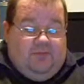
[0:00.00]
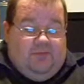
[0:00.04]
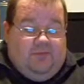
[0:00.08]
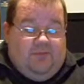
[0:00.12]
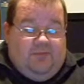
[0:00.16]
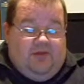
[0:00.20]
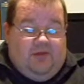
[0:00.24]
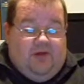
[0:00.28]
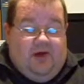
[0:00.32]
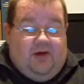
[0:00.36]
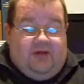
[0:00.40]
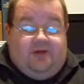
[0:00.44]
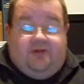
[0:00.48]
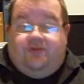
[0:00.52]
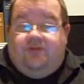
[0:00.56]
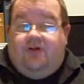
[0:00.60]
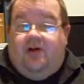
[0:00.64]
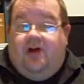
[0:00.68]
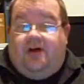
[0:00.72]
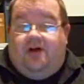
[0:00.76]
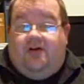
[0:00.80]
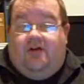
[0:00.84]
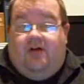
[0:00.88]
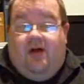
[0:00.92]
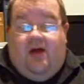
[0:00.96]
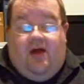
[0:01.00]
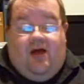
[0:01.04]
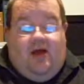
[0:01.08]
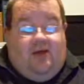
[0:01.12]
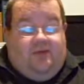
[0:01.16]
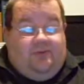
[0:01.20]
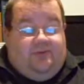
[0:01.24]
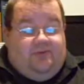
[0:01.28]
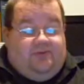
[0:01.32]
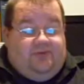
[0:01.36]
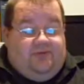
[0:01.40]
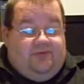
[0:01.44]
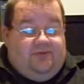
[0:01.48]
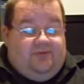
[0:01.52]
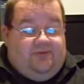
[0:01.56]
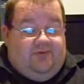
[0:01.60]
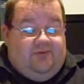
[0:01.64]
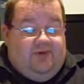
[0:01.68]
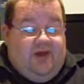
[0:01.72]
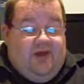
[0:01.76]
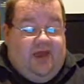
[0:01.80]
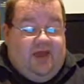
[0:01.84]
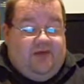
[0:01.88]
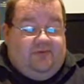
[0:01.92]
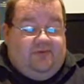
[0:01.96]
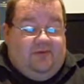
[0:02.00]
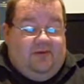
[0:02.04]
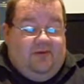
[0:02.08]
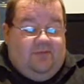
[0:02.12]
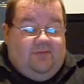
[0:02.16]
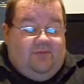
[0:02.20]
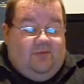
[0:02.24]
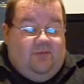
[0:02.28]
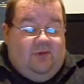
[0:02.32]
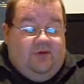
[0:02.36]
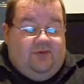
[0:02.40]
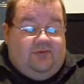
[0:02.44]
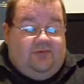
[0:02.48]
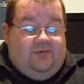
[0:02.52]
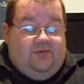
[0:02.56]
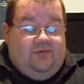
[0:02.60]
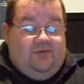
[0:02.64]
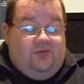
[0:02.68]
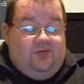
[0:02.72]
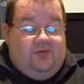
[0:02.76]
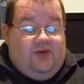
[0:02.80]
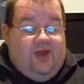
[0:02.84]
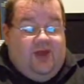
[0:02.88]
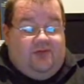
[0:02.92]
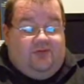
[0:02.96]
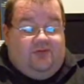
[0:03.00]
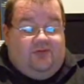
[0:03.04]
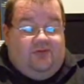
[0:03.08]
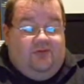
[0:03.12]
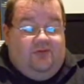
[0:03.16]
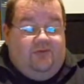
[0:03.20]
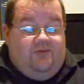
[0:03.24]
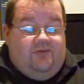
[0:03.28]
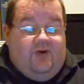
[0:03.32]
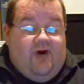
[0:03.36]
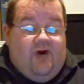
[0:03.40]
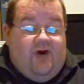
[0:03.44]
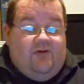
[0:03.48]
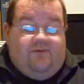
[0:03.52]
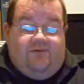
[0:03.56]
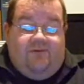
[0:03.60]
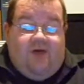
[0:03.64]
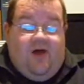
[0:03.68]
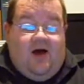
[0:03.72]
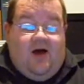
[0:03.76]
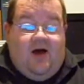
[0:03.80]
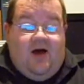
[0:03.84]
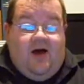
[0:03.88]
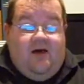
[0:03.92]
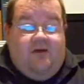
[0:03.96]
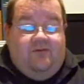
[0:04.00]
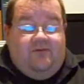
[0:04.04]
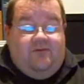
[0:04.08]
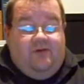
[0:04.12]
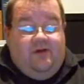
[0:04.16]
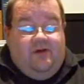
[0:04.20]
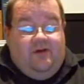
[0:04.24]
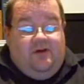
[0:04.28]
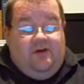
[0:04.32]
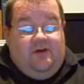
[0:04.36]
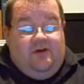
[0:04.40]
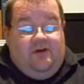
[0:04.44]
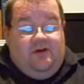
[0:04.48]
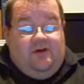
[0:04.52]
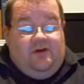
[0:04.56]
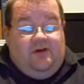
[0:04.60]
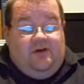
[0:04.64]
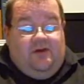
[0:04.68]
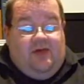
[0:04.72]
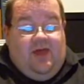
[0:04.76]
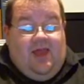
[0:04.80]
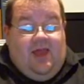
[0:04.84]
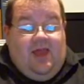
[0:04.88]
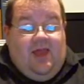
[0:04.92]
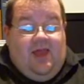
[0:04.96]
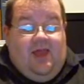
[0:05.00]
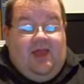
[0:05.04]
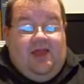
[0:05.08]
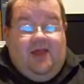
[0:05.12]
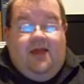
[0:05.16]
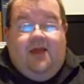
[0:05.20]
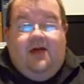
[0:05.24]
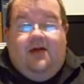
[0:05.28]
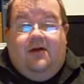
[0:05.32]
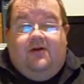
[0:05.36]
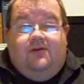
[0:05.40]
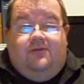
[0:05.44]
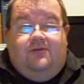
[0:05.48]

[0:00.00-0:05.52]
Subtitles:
Moving on to drug crimes. 18.2-255 AII.